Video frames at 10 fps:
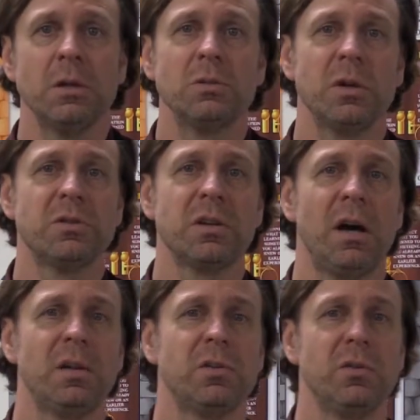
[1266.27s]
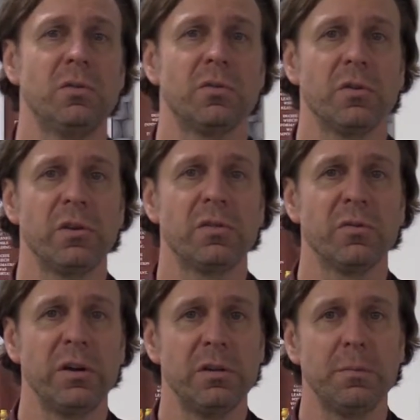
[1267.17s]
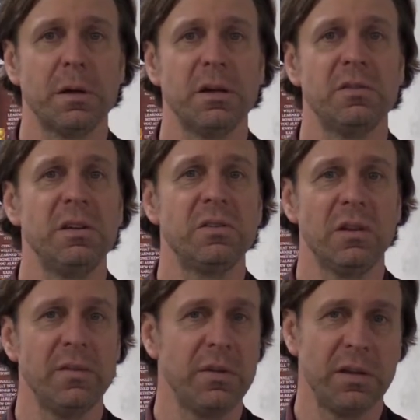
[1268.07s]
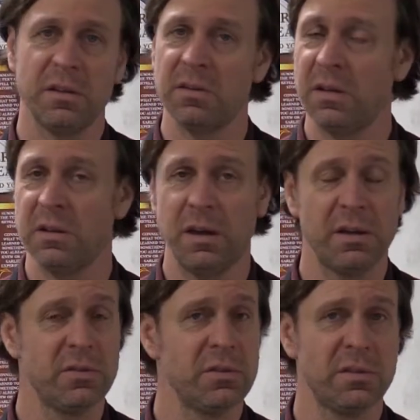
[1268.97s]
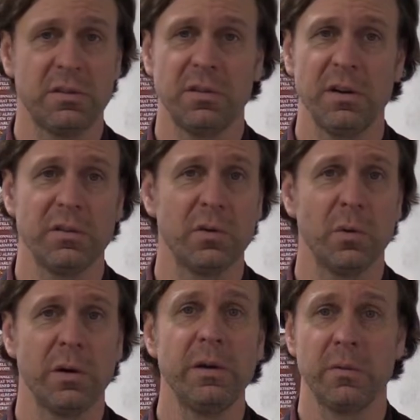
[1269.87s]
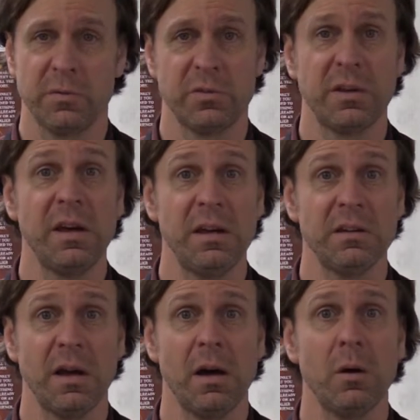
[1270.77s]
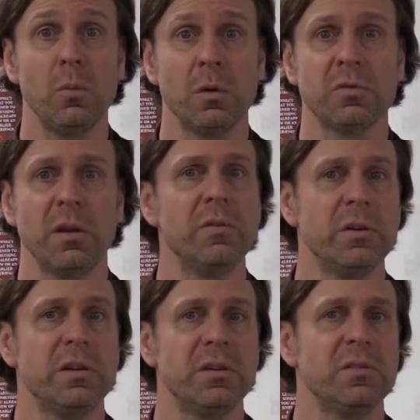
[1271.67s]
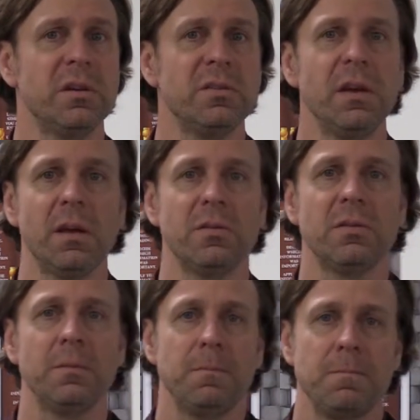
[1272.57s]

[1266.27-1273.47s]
Dred Scott sues for his freedom because he's living in essence in a territory or state now where slavery doesn't exist.